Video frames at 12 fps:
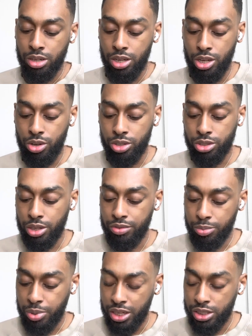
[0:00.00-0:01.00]
And you also have the
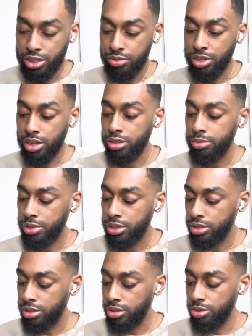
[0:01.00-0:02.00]
Page of Cups
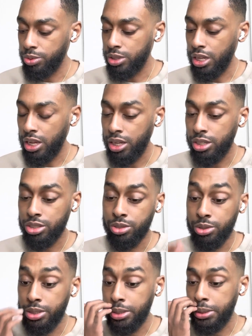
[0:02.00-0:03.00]
with the Eight of
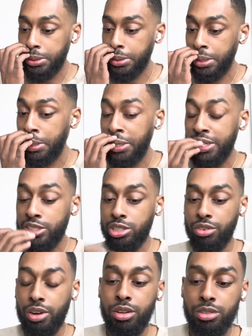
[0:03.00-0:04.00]
Swords. So
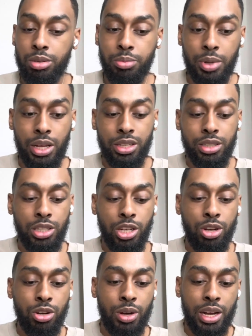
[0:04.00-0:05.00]
right off the bat,
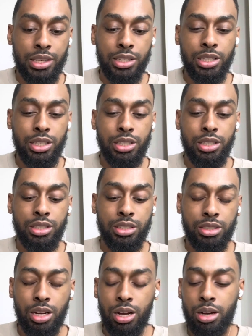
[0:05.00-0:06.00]
Leo, I did,
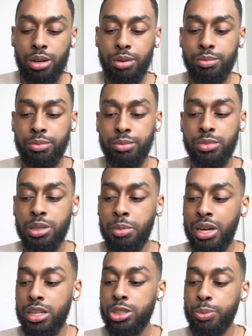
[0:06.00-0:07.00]
um,
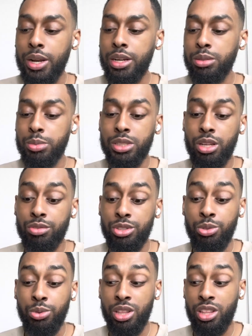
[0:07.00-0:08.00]
somebody spreading themselves
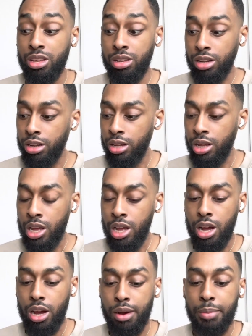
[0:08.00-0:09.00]
too thin.
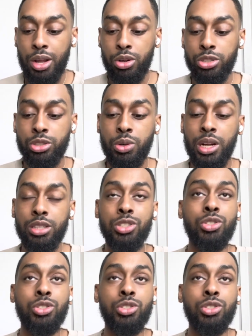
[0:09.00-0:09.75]
Um, and I also got the